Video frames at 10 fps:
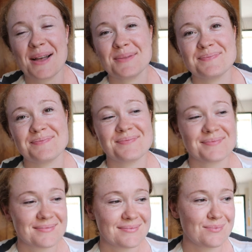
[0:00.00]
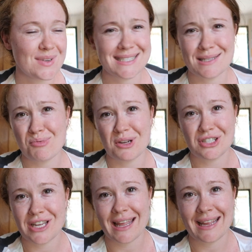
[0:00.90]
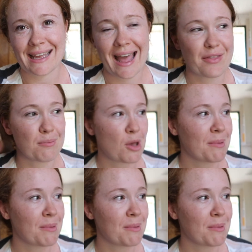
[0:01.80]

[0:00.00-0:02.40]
um, we're just appreciating it at the